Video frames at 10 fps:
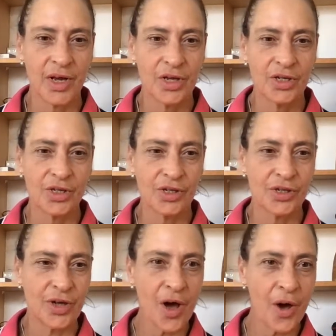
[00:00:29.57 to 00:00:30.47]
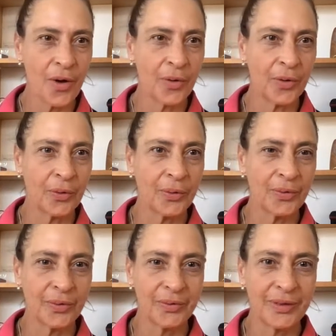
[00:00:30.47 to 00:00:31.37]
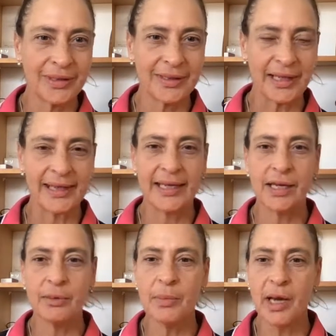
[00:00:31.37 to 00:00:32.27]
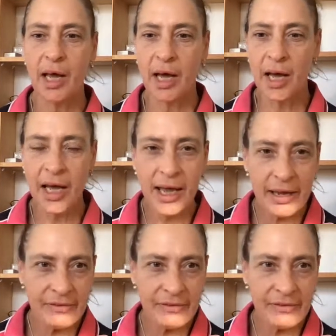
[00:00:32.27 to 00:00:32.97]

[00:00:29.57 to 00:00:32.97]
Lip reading: So, I think I'm live.